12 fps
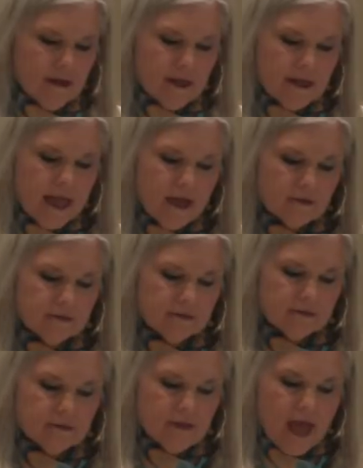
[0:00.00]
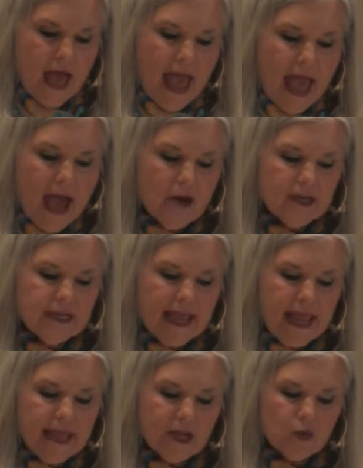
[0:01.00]
Now, how did
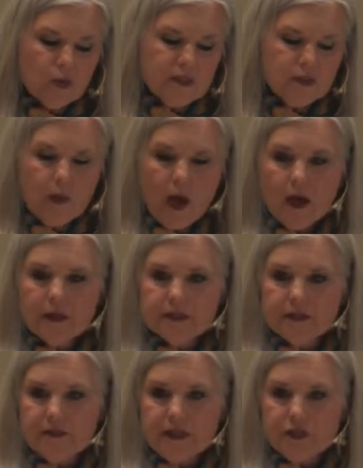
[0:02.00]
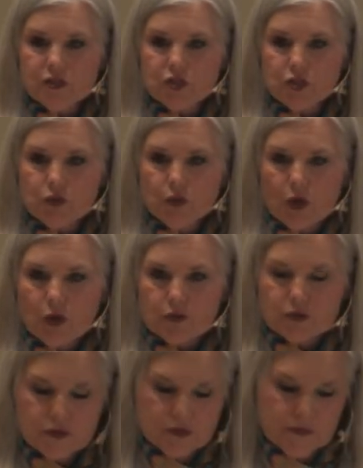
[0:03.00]
Hannah respond to these 2
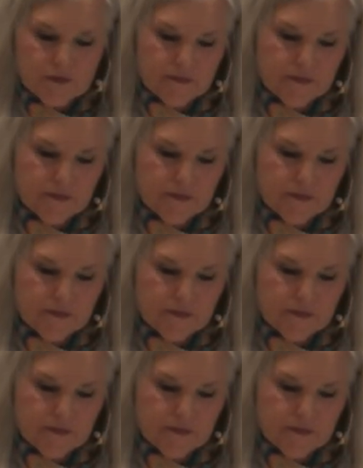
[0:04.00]
hurts?